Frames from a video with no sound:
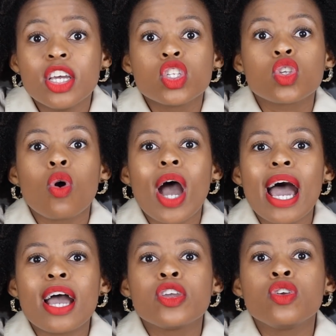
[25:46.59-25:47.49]

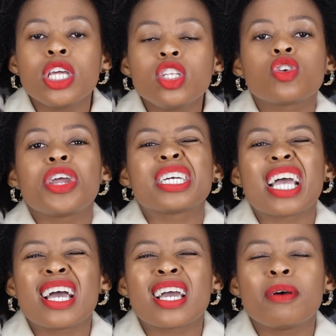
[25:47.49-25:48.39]
So you need to create
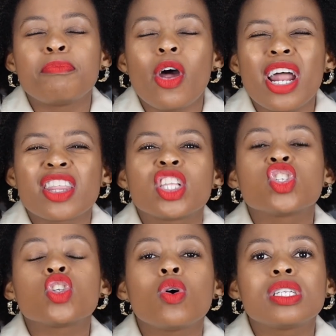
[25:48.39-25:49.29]
a product that's
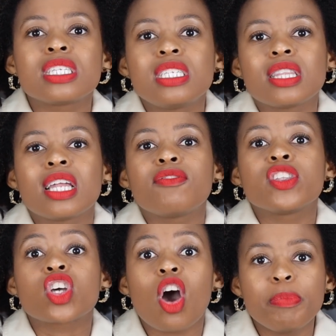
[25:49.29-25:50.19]
so distinct that if
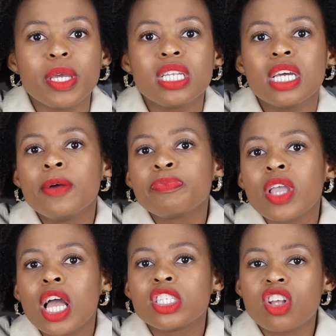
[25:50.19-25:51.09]
it's copied,
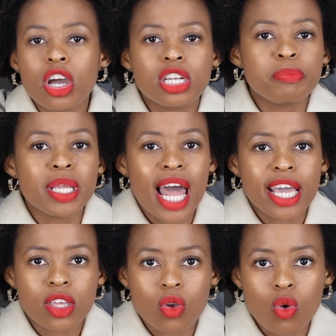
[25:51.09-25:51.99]
it's not going to be
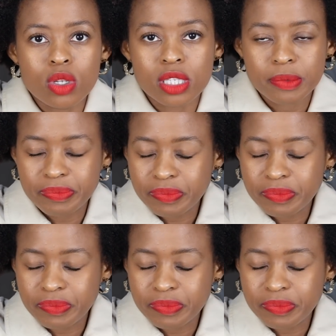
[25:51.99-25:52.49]
like yours.